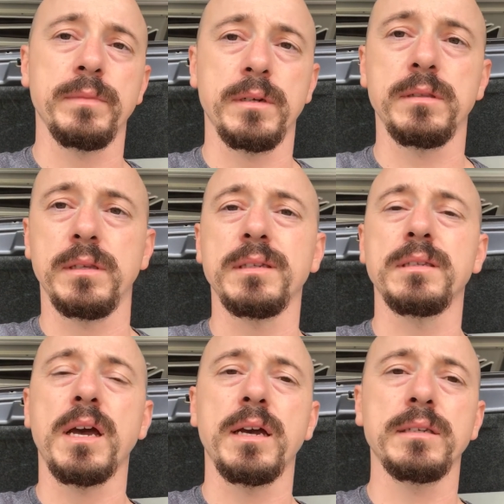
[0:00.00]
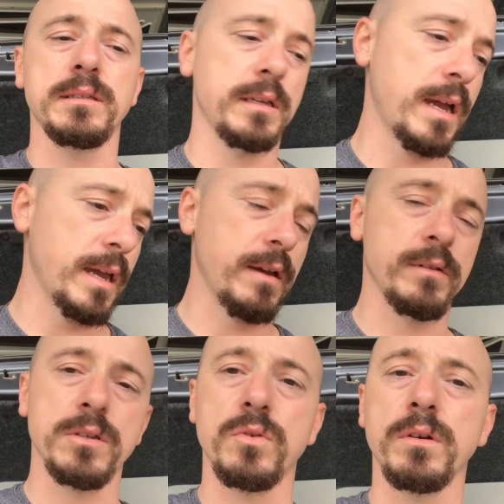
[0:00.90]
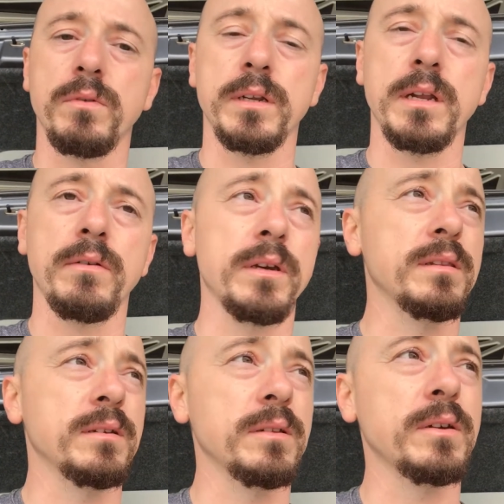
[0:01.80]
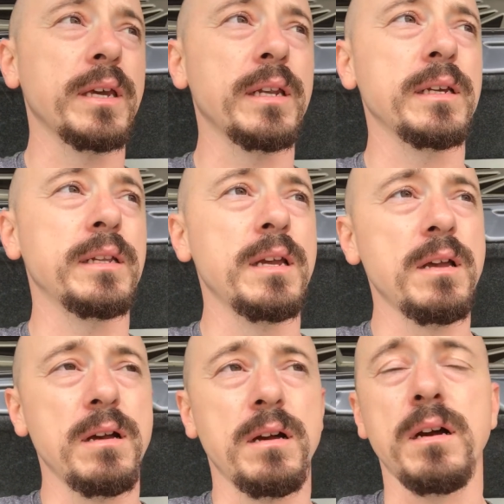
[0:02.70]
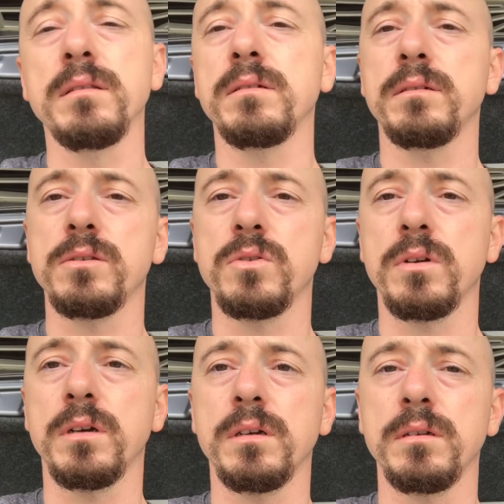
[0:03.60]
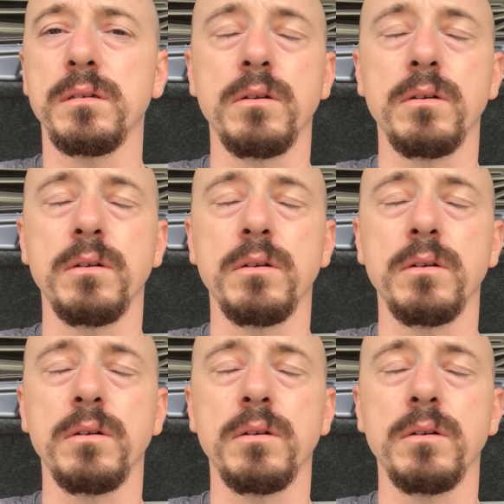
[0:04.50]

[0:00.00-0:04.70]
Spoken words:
they're this size that I have in the trunk right now, and they're located under the trunk,